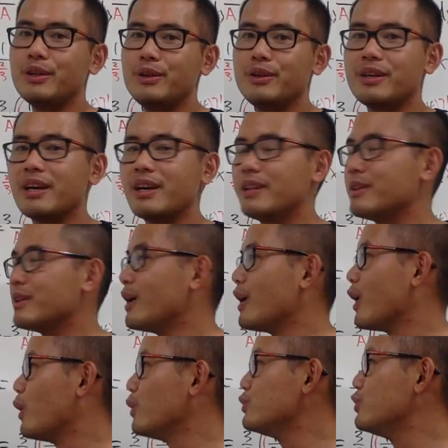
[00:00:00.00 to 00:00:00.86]
you can
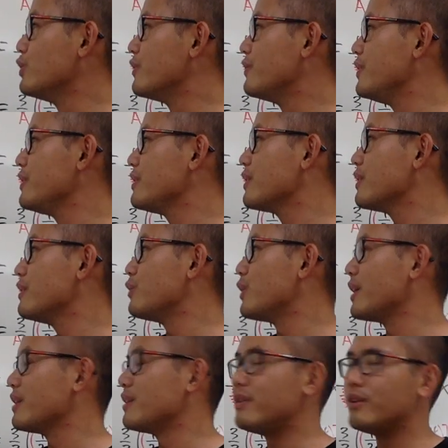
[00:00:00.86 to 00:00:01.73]
hold your finger
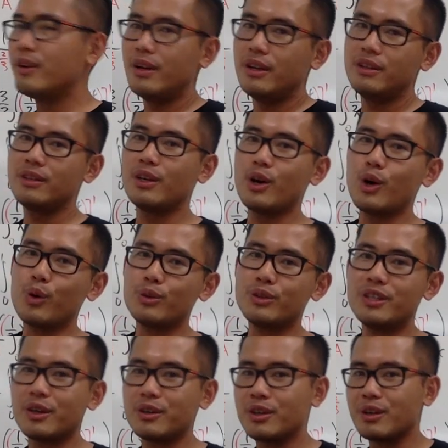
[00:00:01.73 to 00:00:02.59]
right here, you can
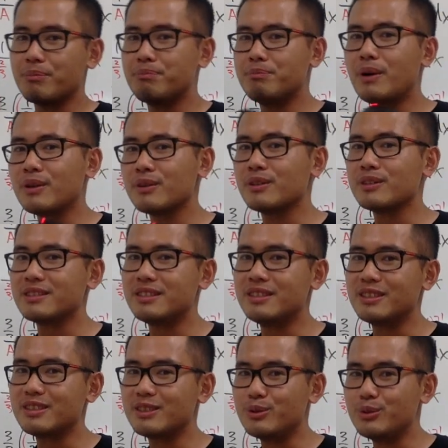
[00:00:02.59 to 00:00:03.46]
hold it up, you can bounce
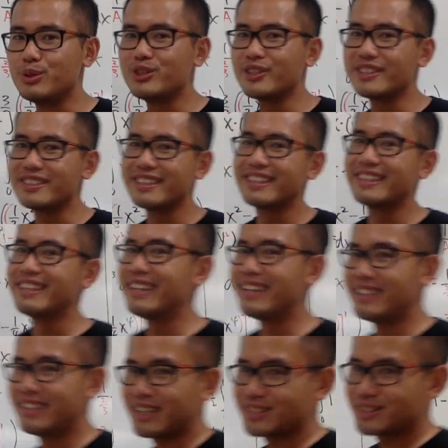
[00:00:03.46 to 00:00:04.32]
this region.
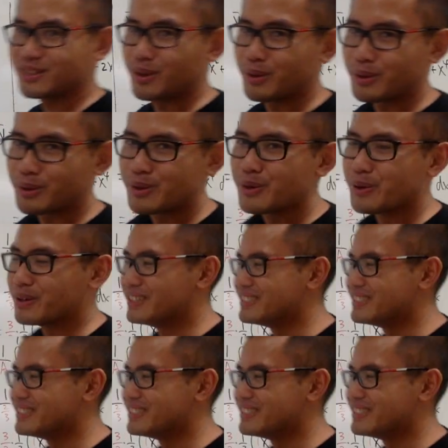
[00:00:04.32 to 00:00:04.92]
And that's so cool,